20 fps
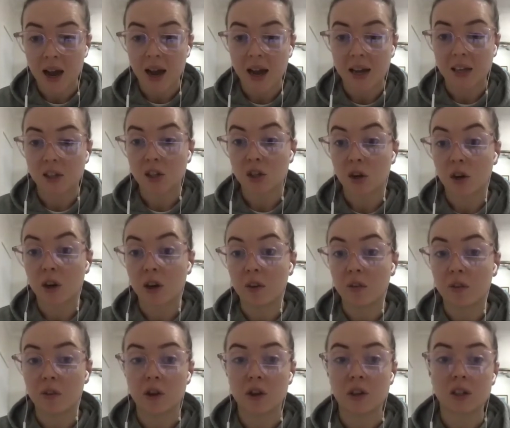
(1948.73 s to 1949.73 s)
And so if
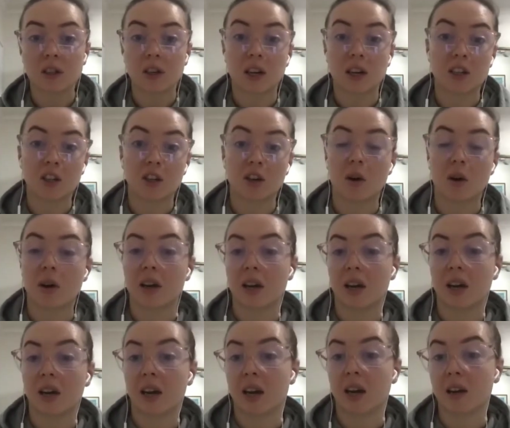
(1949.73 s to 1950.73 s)
you decide to go in
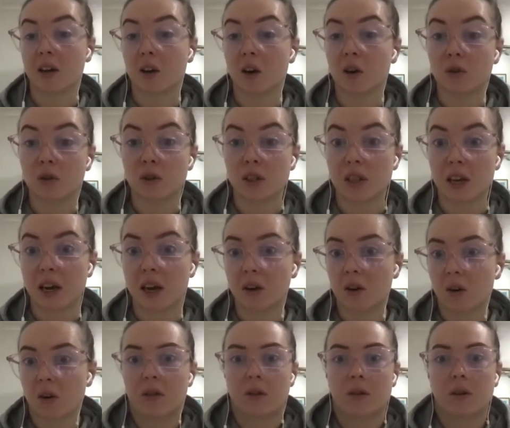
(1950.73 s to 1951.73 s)
and get an ultrasound
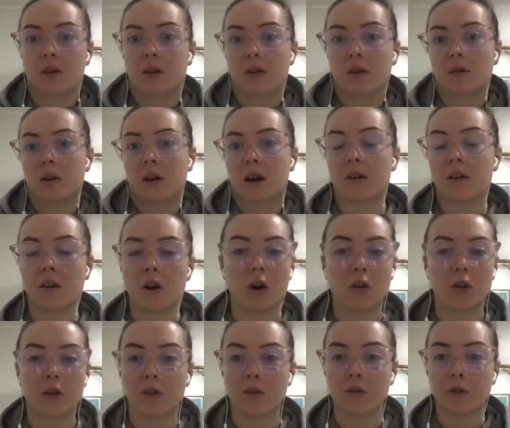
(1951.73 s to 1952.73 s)
on
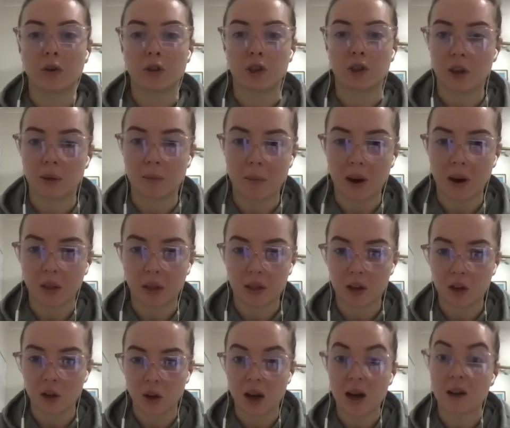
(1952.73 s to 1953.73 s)
the fortunate month that
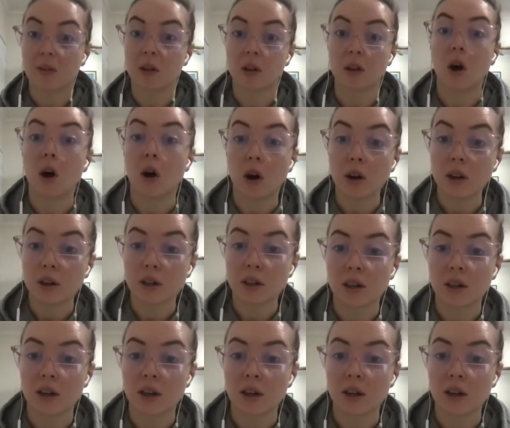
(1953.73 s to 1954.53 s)
you have a lot